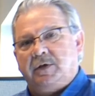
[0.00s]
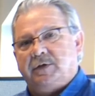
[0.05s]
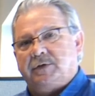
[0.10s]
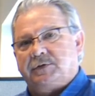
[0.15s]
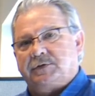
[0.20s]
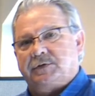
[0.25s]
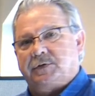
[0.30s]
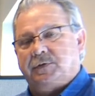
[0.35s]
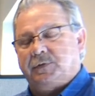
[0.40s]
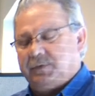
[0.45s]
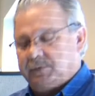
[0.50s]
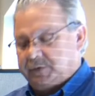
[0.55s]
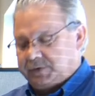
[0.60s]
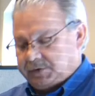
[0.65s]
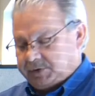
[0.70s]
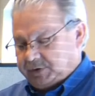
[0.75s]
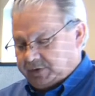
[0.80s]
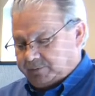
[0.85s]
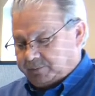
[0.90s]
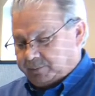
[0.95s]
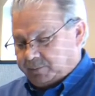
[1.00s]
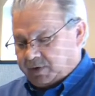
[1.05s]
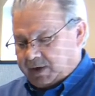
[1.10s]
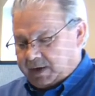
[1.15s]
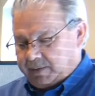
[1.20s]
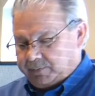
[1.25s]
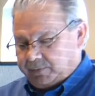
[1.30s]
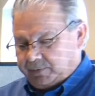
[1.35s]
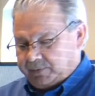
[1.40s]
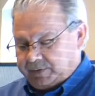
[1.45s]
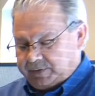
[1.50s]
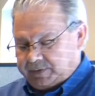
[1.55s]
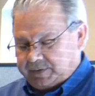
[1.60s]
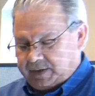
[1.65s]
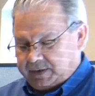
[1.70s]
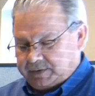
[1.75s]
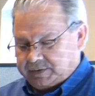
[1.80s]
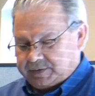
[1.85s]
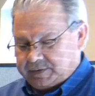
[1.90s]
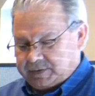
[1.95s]
So to achieve proper
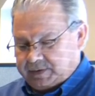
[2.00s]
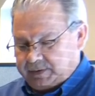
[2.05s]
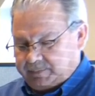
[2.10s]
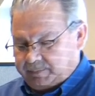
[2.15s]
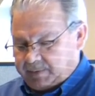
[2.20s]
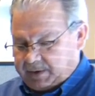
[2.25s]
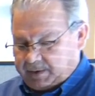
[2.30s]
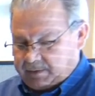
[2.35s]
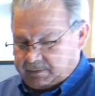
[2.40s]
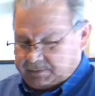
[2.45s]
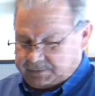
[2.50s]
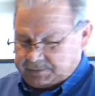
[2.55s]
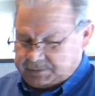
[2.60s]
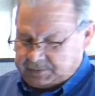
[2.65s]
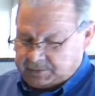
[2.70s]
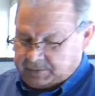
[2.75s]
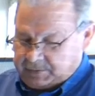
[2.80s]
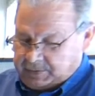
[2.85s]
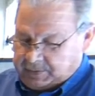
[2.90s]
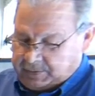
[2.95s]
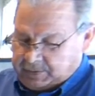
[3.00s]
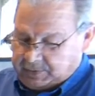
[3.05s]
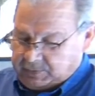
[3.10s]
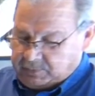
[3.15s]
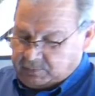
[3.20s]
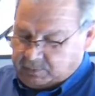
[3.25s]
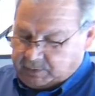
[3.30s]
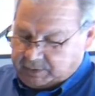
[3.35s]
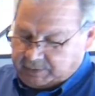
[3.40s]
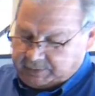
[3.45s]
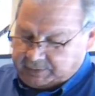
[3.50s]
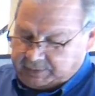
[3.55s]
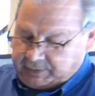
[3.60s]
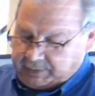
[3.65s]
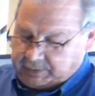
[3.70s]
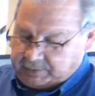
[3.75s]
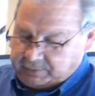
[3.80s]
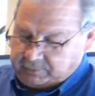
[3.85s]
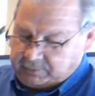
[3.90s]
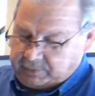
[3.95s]
intensity balance, you want to
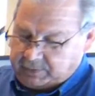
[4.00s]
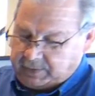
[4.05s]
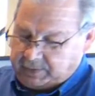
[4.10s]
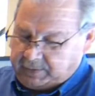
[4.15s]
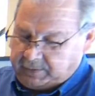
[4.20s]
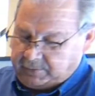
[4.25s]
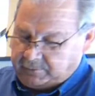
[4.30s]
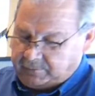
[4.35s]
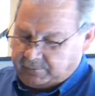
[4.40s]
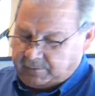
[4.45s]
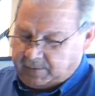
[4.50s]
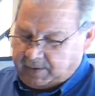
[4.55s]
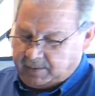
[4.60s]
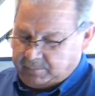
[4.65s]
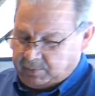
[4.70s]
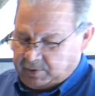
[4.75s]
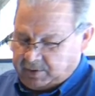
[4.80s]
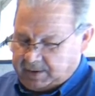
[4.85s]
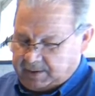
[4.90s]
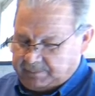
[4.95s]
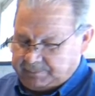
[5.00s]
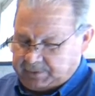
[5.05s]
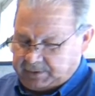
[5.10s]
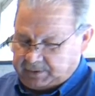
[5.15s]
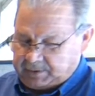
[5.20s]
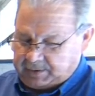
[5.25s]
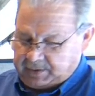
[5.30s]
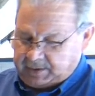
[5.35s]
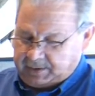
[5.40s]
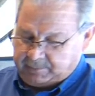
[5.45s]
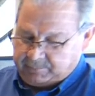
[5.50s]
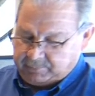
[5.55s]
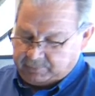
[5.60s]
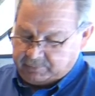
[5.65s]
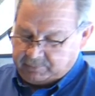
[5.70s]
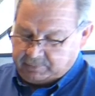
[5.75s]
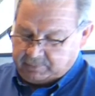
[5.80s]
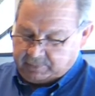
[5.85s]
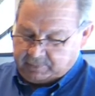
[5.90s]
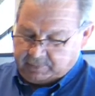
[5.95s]
take a look at your fiber optic cable.